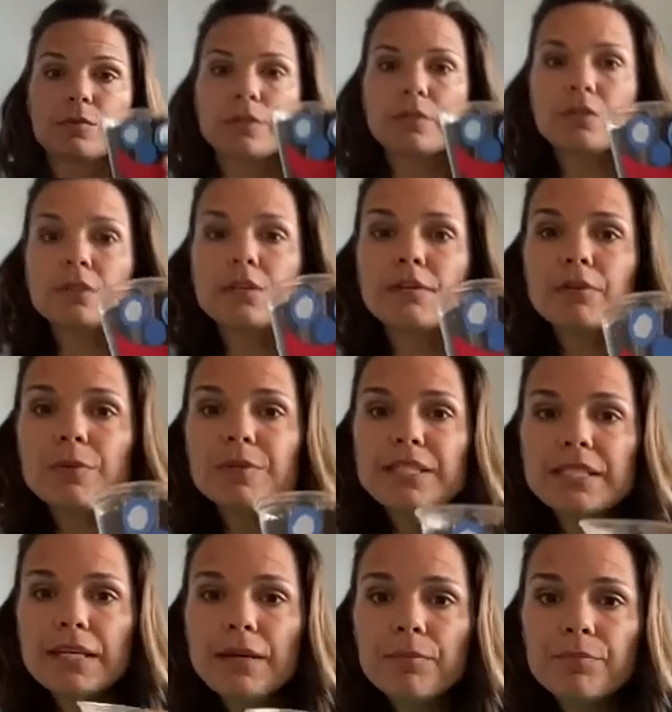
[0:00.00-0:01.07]
Can everyone
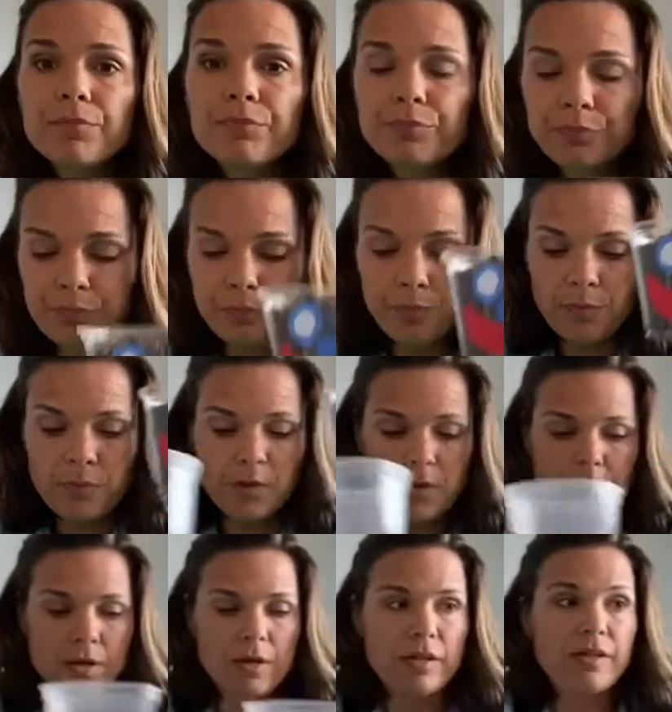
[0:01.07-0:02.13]
see?
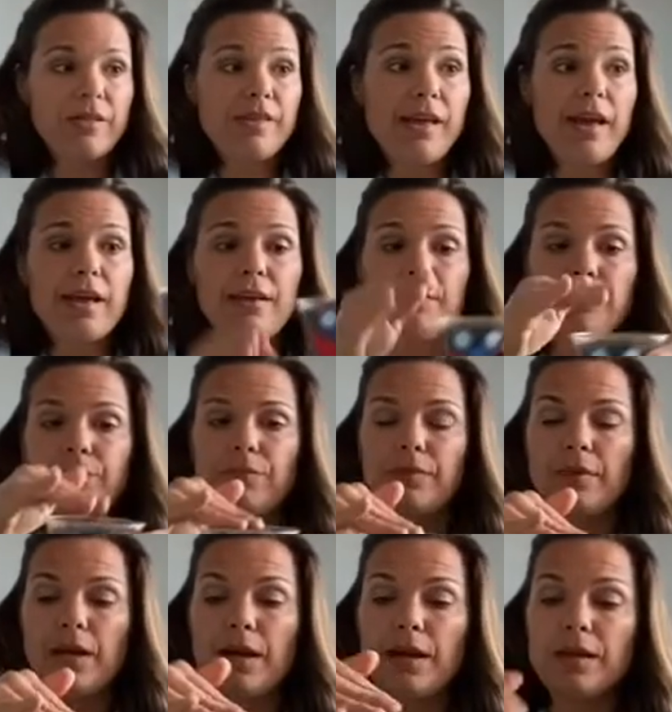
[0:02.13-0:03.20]
Then
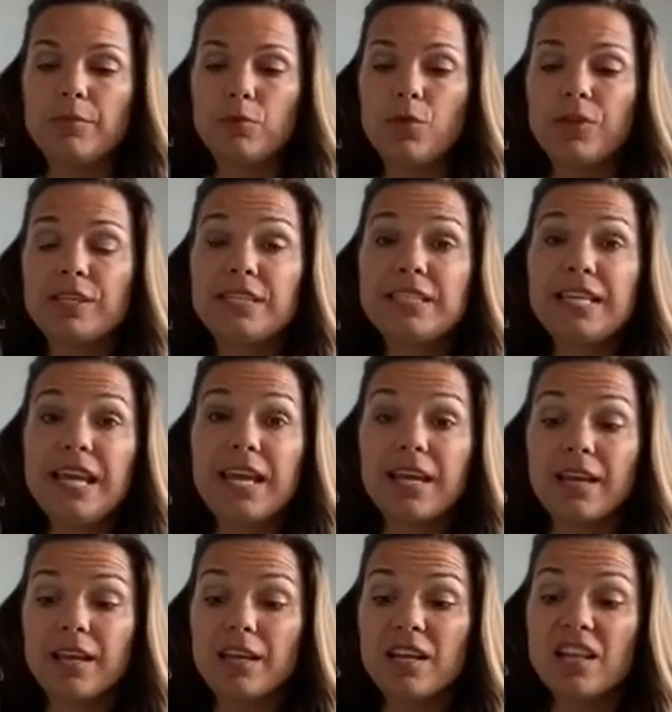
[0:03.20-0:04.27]
I am going to
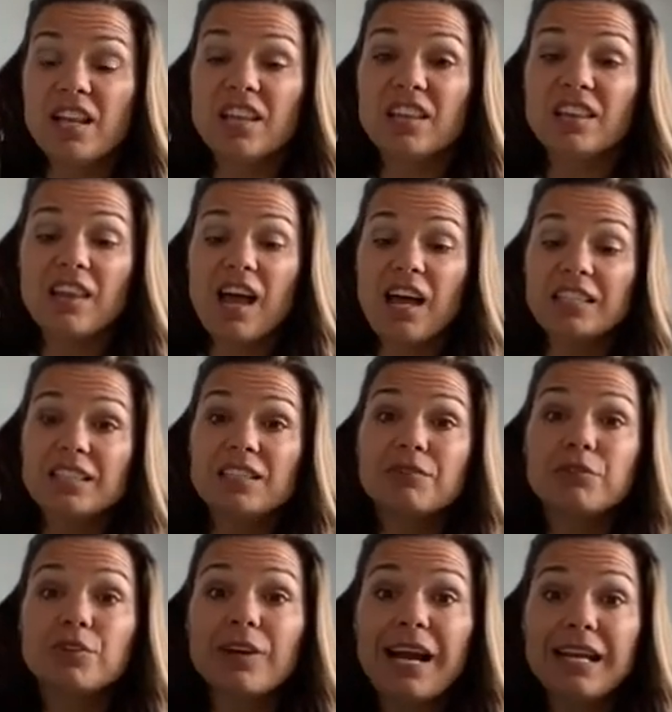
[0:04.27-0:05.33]
take lots of
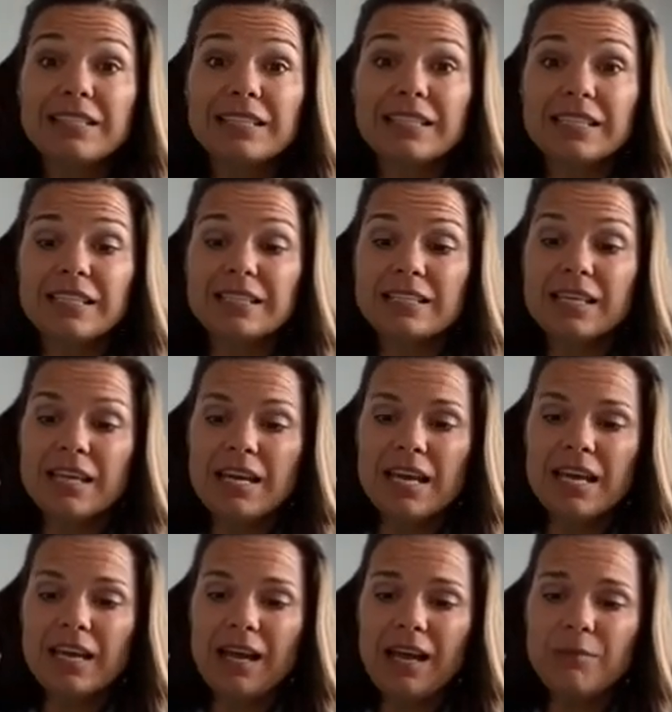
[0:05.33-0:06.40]
grass seeds
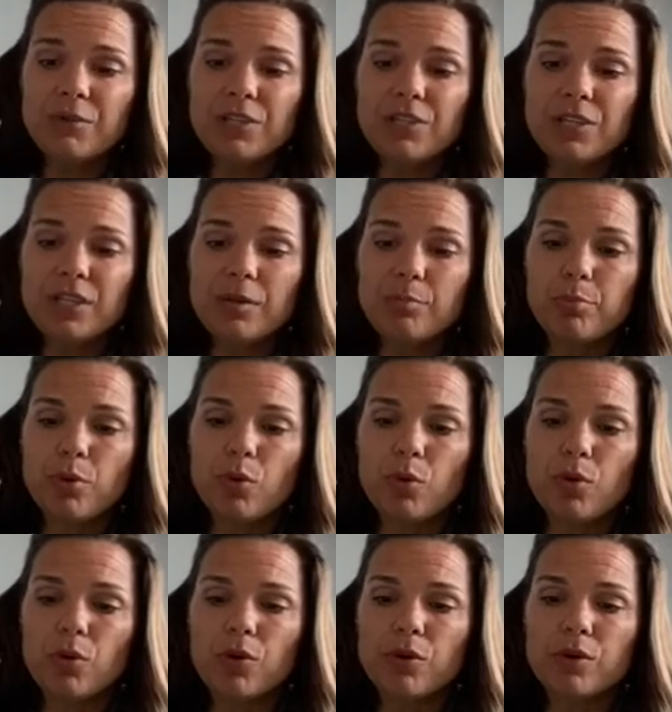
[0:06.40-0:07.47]
and I'm just gonna
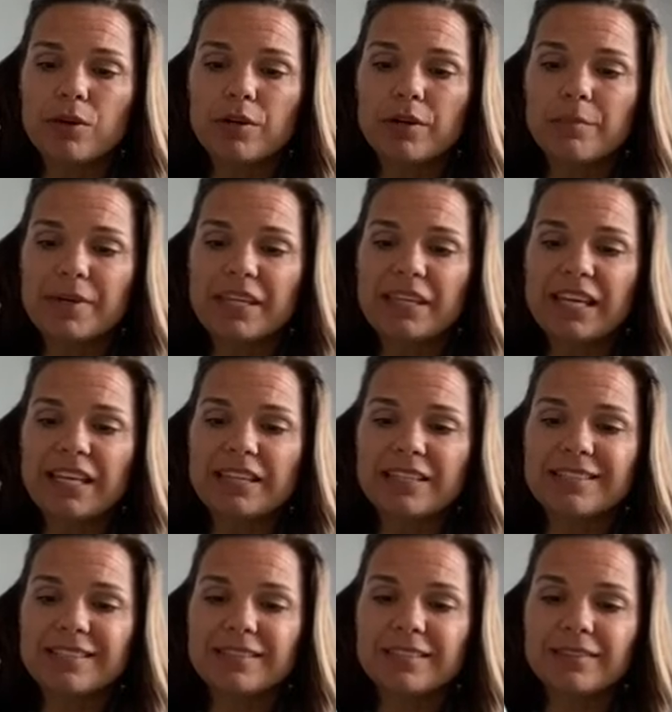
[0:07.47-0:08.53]
pour them in like
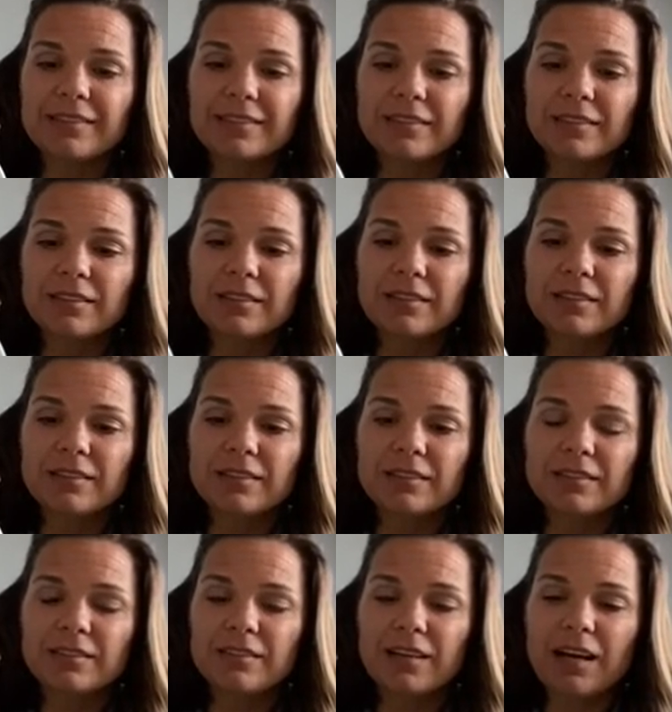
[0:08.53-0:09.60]
this.
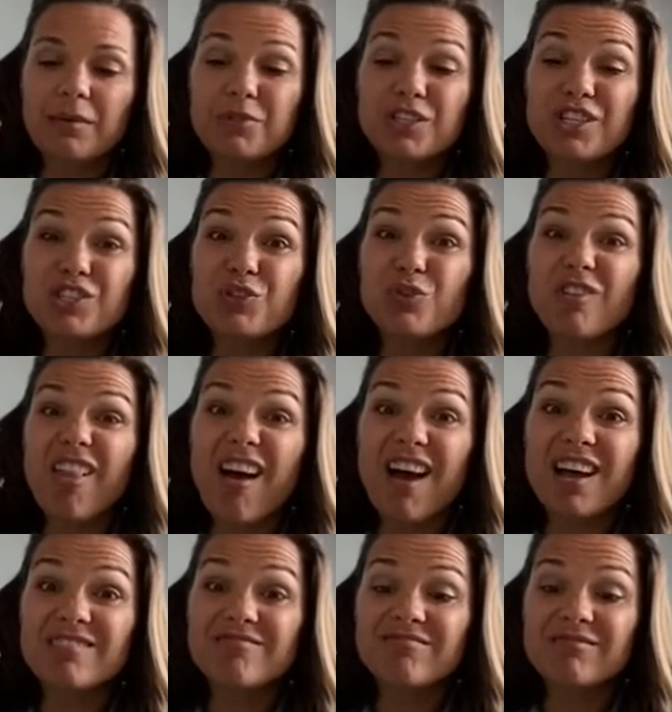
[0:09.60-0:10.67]
I'm gonna do a
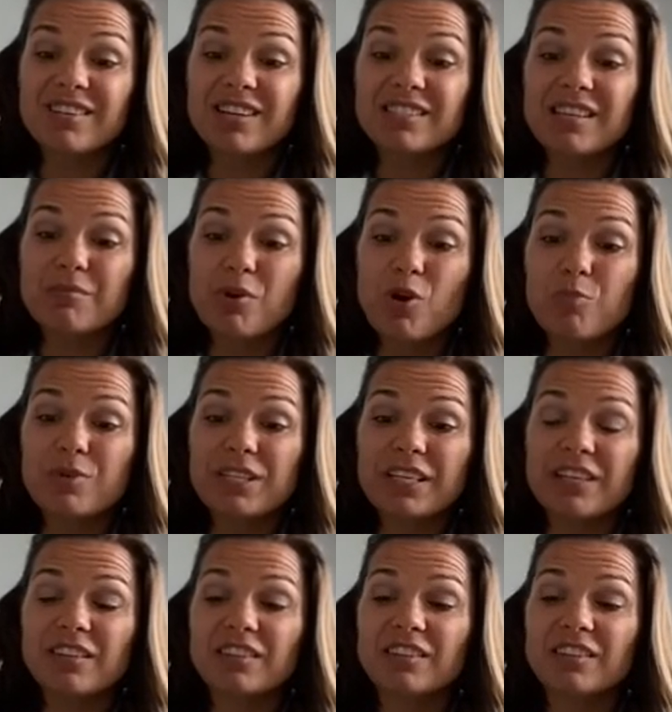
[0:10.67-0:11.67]
lot because I'm hoping to get a